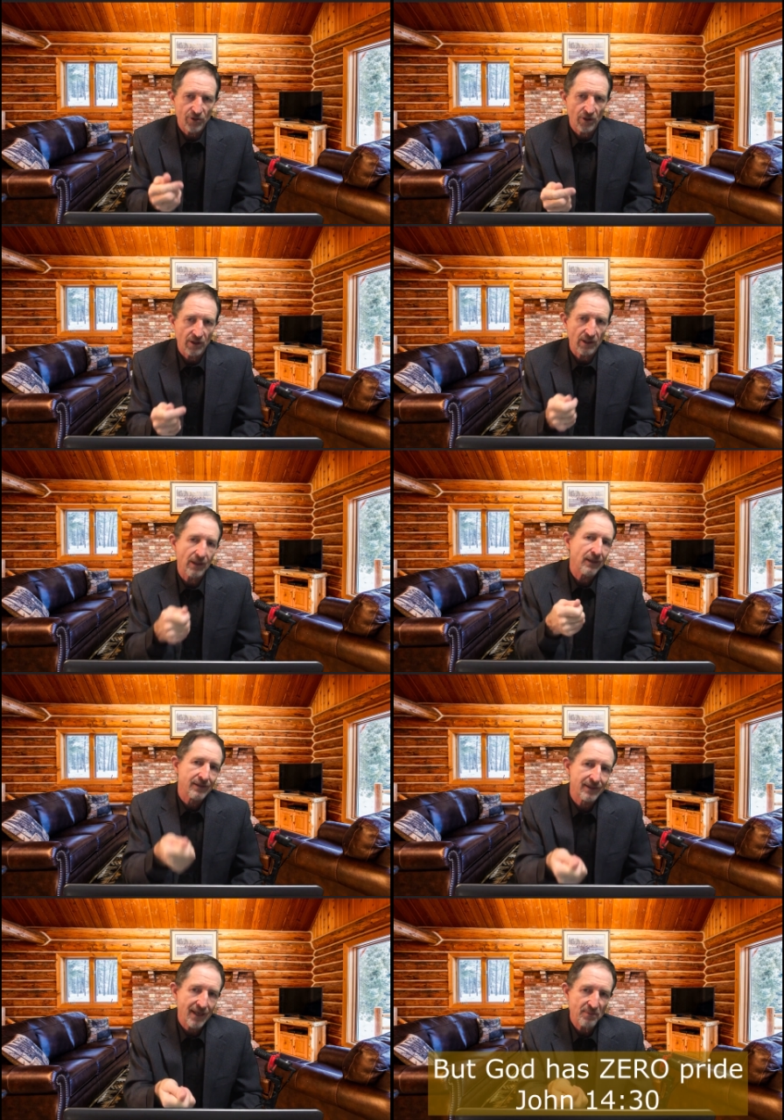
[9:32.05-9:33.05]
So
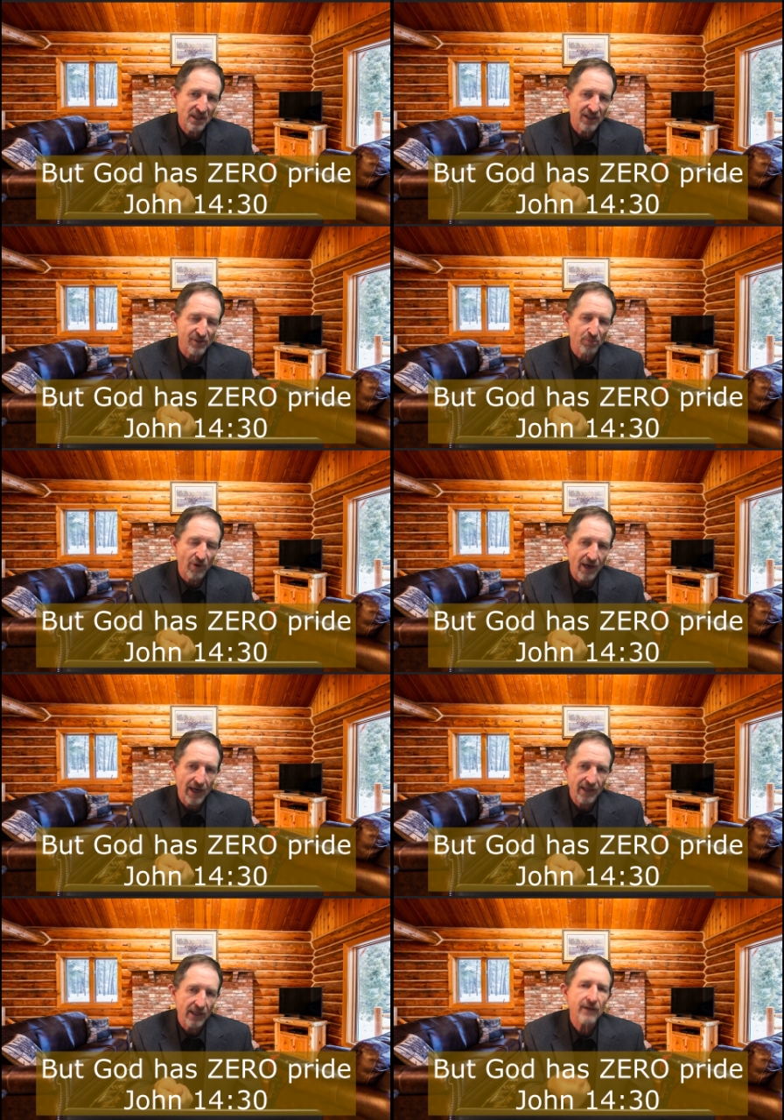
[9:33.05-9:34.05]
it's tempting as
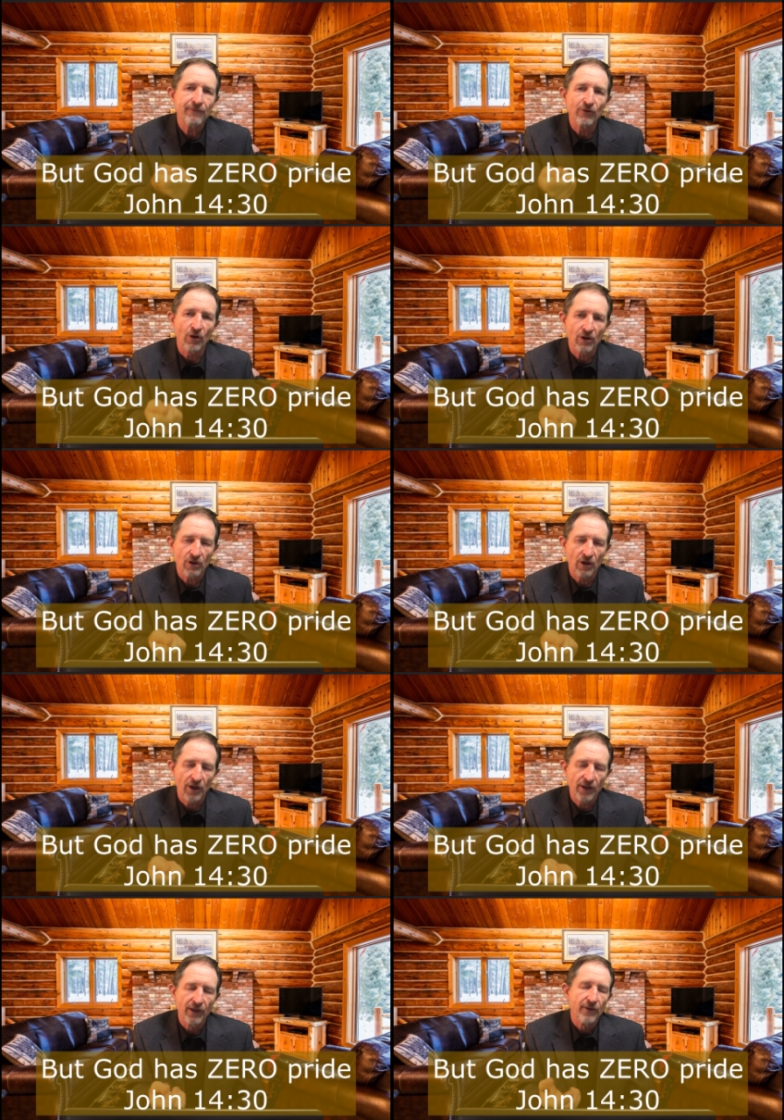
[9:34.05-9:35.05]
pride. If you are
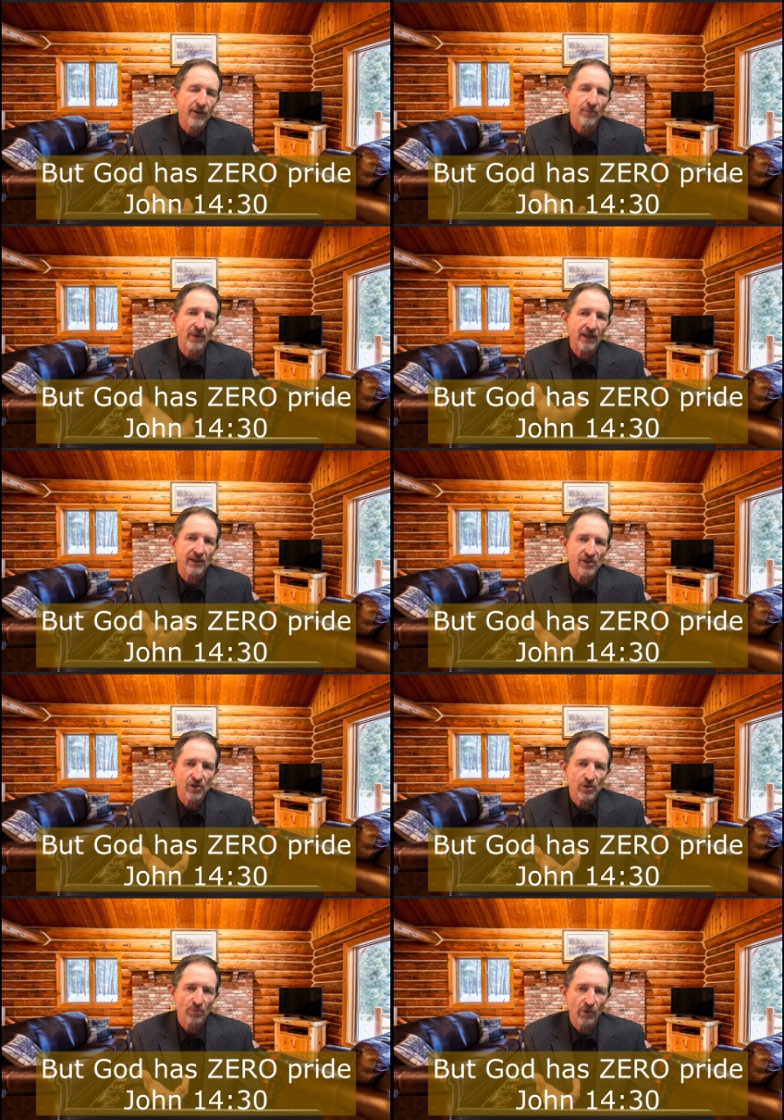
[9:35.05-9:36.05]
God, then make this
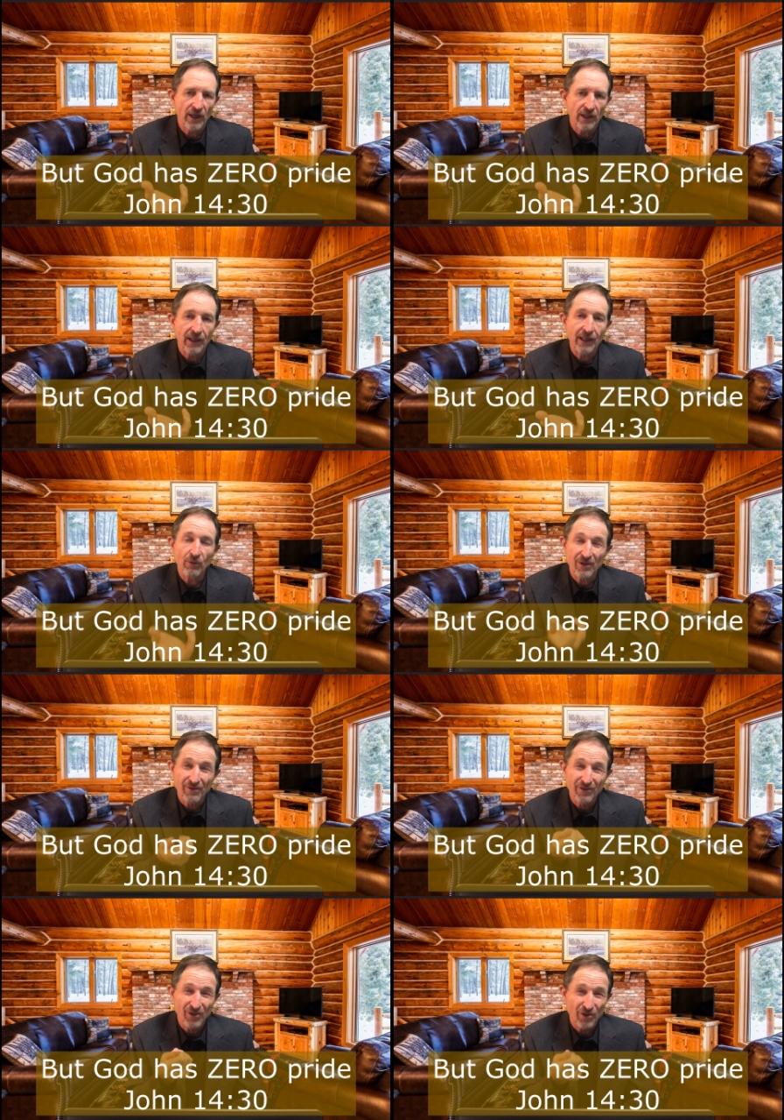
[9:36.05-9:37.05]
into bread. And he was
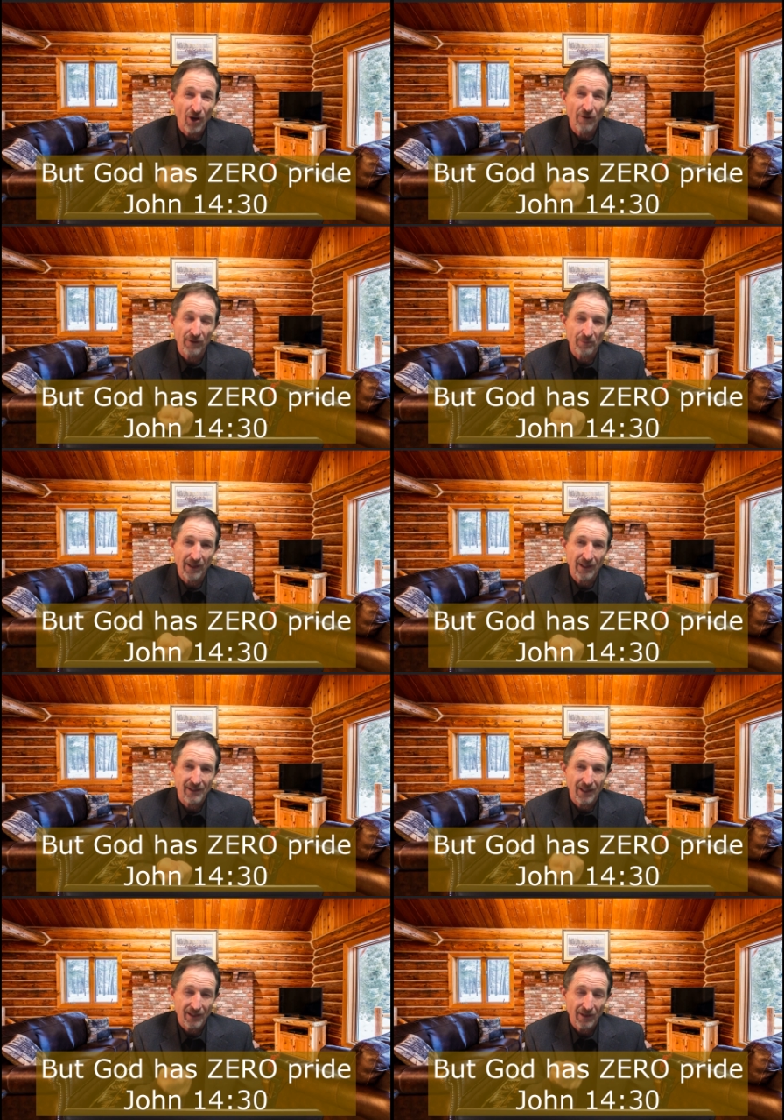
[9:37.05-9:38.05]
starving by that
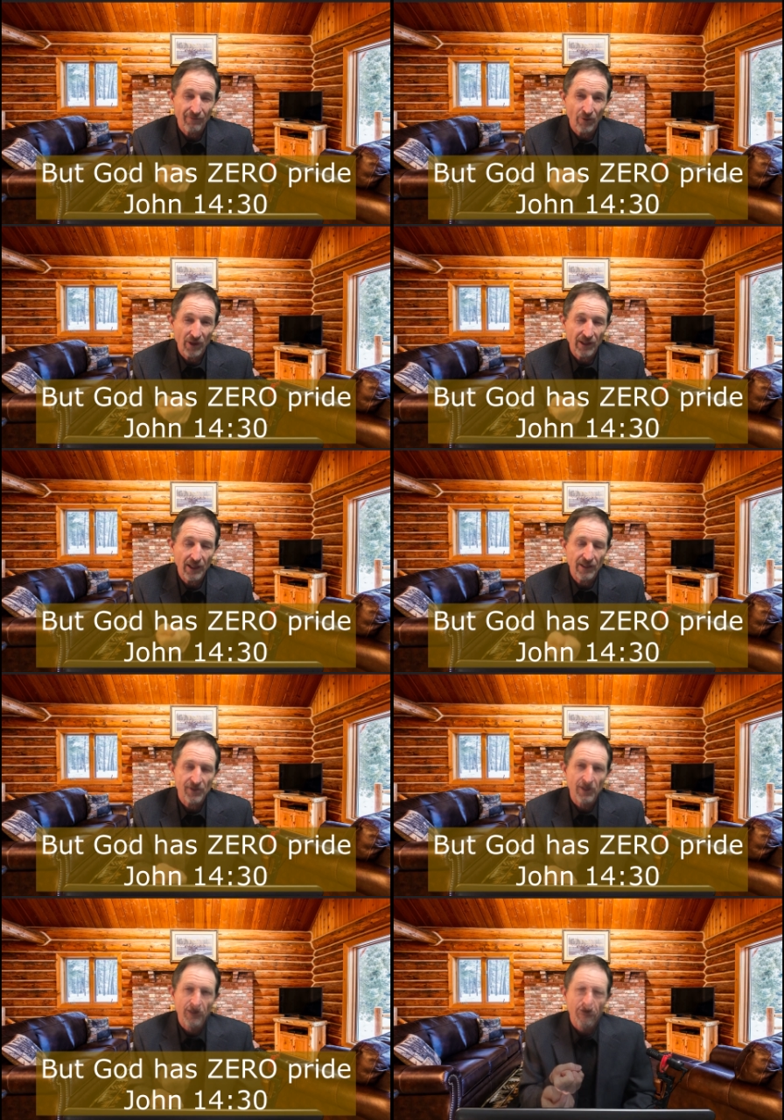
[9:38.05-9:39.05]
stage, yeah, 40 days.